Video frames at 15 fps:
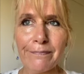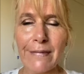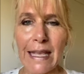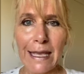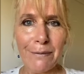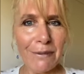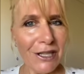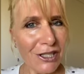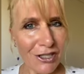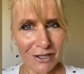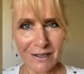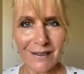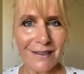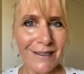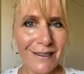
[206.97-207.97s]

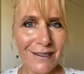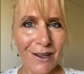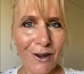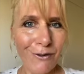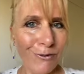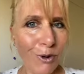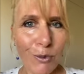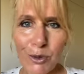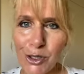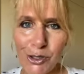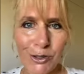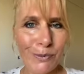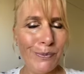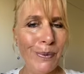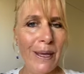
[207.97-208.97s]
images of what we
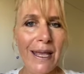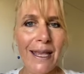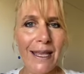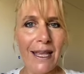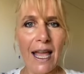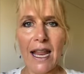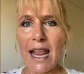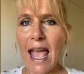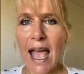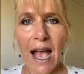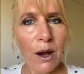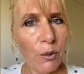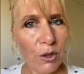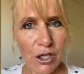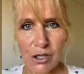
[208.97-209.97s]
should be and how
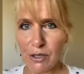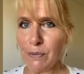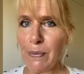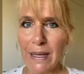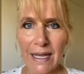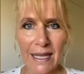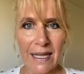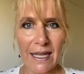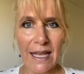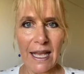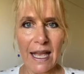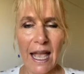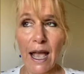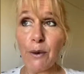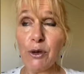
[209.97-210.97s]
we should be,
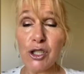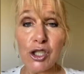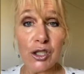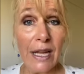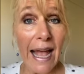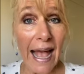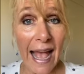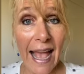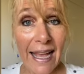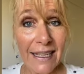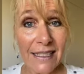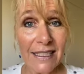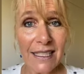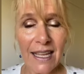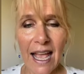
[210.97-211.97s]
how we should
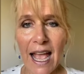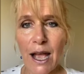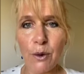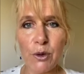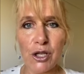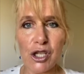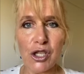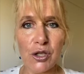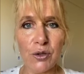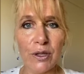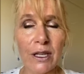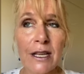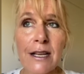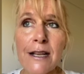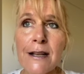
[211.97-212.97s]
act, how we
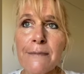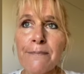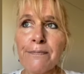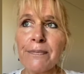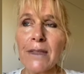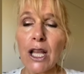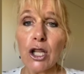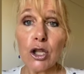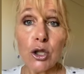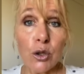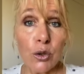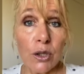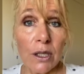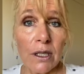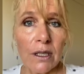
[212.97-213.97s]
should
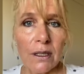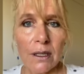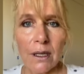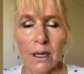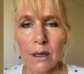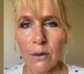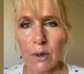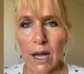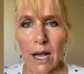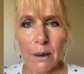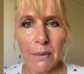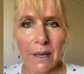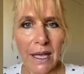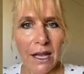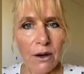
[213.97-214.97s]
look,
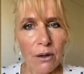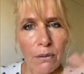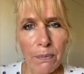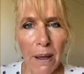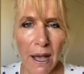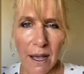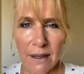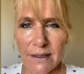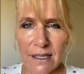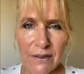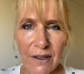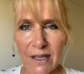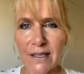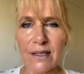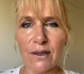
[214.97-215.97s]
all parts of
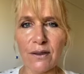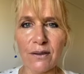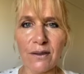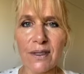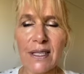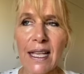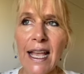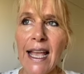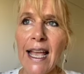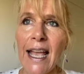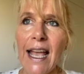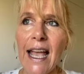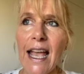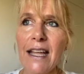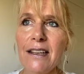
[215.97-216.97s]
ourselves.
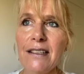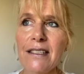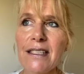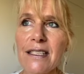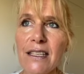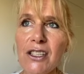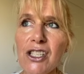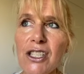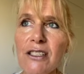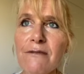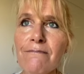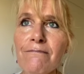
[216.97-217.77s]
And it's such a,